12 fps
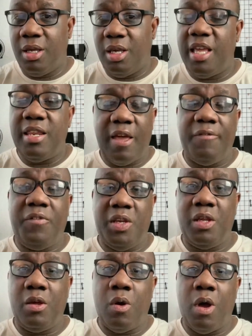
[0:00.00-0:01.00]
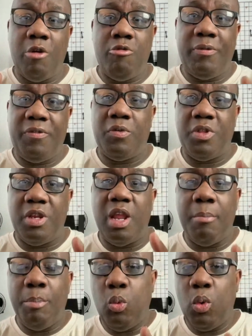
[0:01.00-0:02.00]
In that video, I reveal the
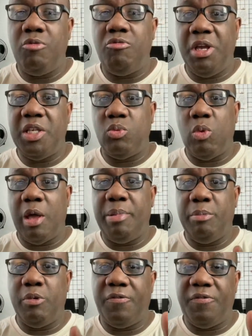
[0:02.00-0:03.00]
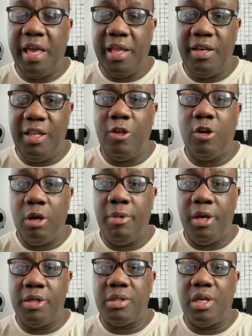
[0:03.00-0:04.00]
#1 reason why people fail in
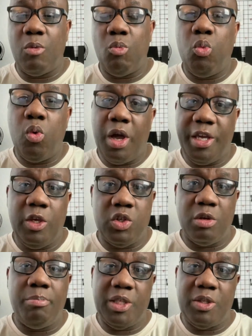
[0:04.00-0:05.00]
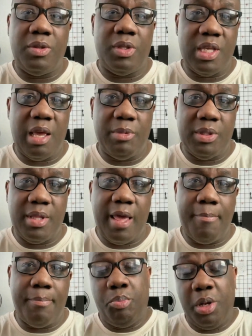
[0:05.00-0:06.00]
e-commerce and why you shouldn't be doing the same as
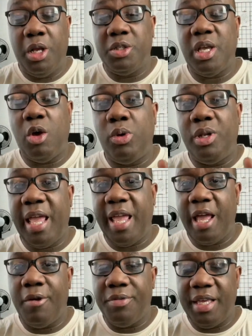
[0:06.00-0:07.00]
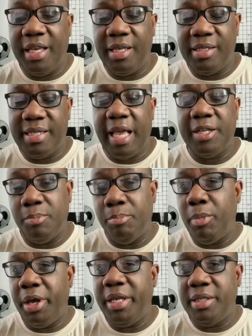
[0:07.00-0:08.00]
them. Plus, I will lay out the exact
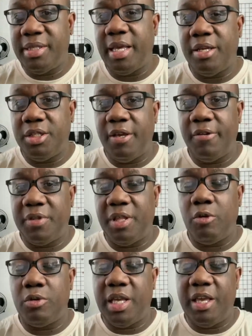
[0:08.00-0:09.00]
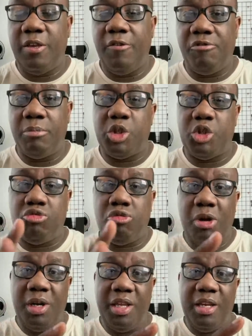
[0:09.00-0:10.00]
mindset shift that will take you from
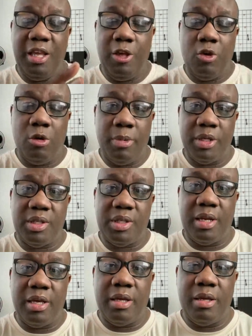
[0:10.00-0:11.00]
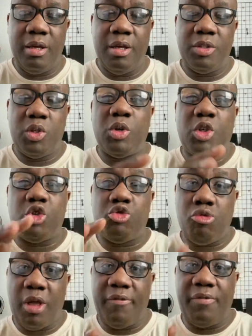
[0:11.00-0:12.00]
struggling e-commerce seller to a
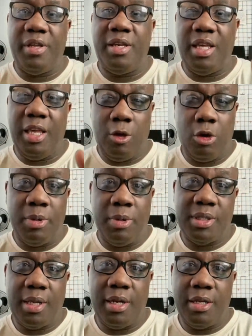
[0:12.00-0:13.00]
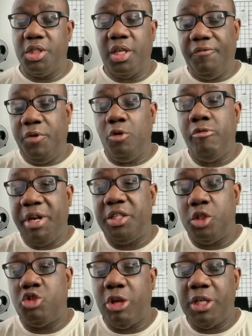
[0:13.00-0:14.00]
striving e-commerce seller. So if you're ready to
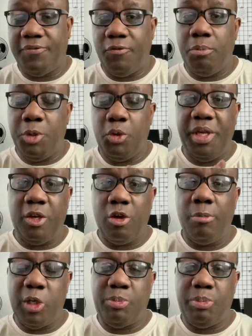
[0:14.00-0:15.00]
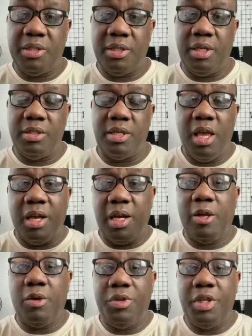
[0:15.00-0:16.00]
transform your e-commerce business,
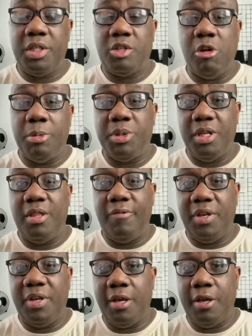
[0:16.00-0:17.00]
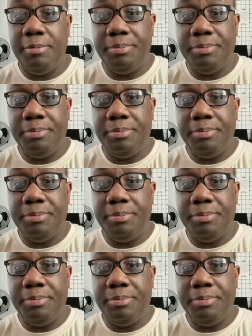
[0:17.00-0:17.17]
click on the description in the video.